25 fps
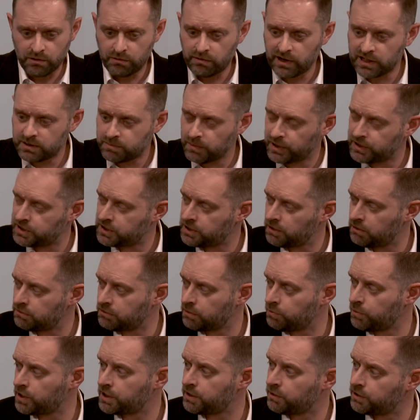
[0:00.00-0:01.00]
I raise my
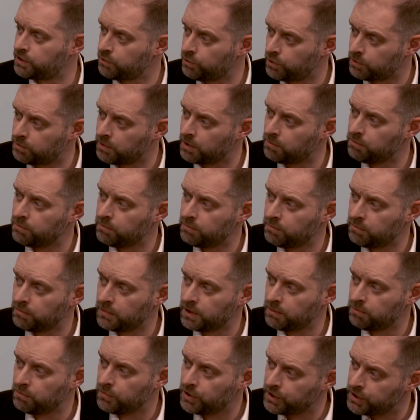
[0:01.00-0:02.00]
children? What do I do with my
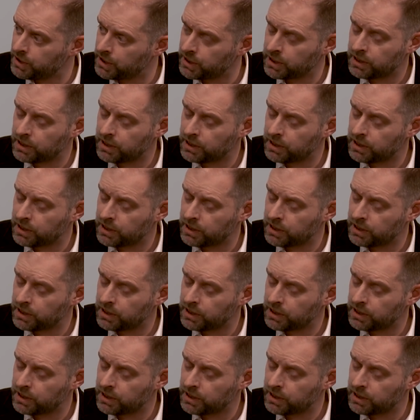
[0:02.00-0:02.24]
money?